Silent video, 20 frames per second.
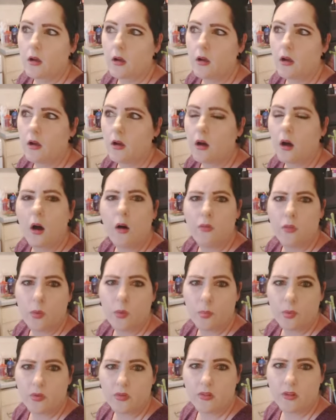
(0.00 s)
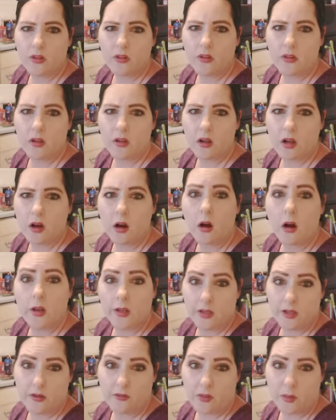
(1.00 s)
Holiday on the Buzzies
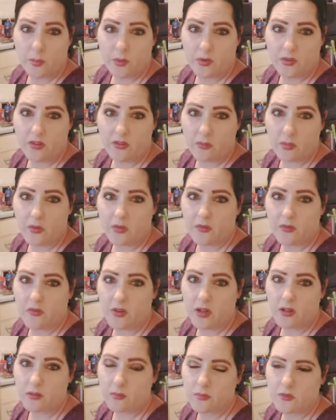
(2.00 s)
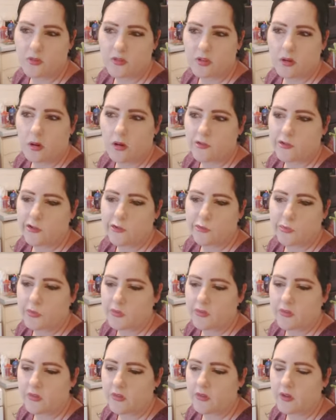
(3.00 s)
was filmed, so I just
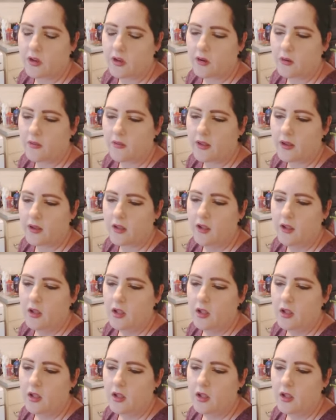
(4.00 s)
wanted to go there.